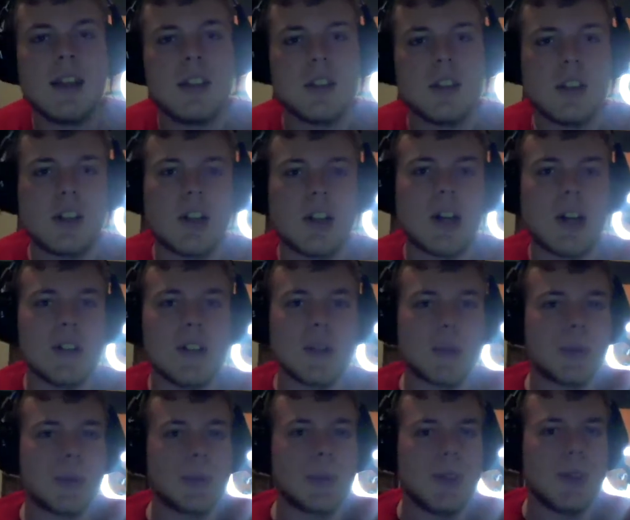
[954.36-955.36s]
the cards were
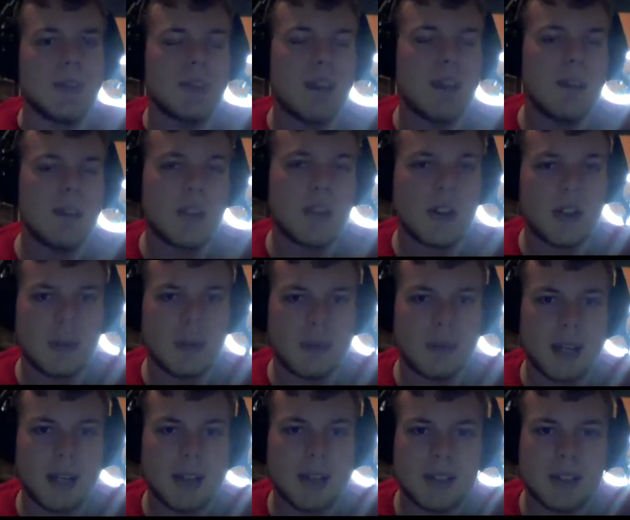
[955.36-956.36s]
25,
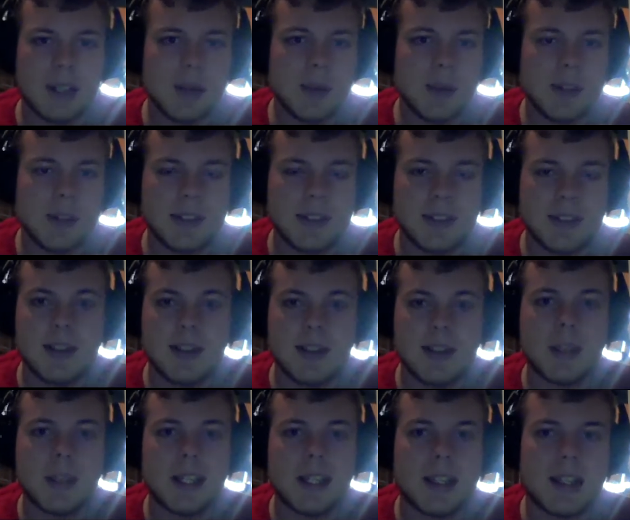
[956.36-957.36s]
$30. So that wasn't
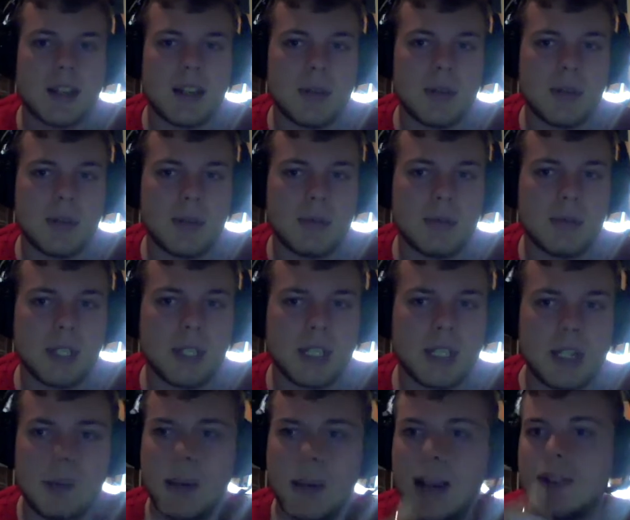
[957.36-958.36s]
something that I was really going
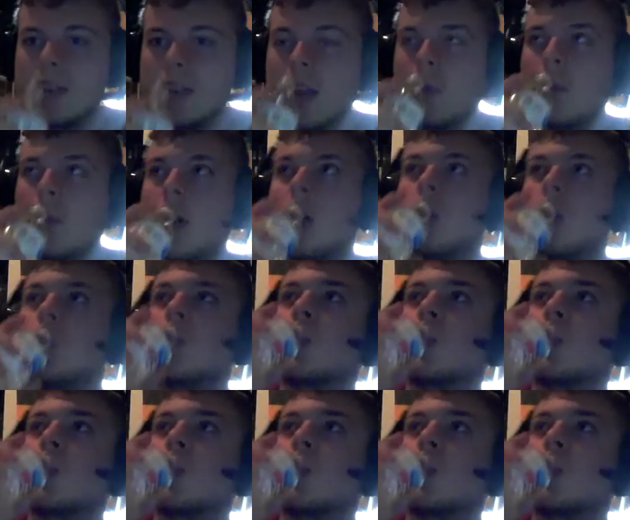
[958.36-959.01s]
to pass up on.